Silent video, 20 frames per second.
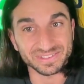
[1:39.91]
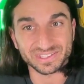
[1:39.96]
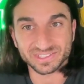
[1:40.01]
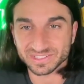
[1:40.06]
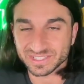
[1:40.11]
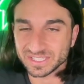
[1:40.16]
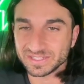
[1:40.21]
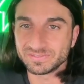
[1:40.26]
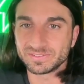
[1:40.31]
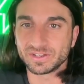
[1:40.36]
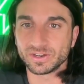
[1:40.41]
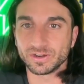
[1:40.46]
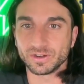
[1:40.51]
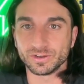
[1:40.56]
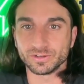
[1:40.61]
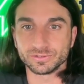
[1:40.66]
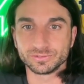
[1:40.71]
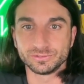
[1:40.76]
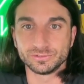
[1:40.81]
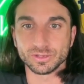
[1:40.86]
Steve
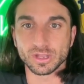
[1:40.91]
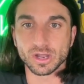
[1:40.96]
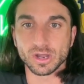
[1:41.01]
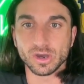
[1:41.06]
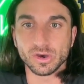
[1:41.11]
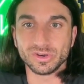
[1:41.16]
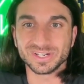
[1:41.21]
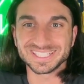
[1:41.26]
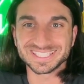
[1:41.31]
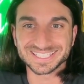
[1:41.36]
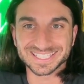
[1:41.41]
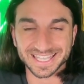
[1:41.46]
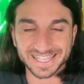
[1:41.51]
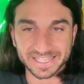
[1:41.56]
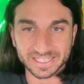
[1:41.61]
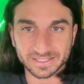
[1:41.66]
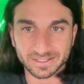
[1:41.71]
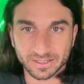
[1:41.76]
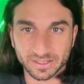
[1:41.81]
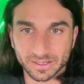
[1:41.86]
Kerr, Joe
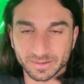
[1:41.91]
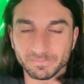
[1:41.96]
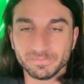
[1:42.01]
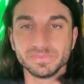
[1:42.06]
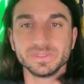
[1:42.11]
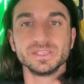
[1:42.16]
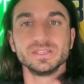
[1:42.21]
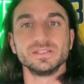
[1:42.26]
Lacob.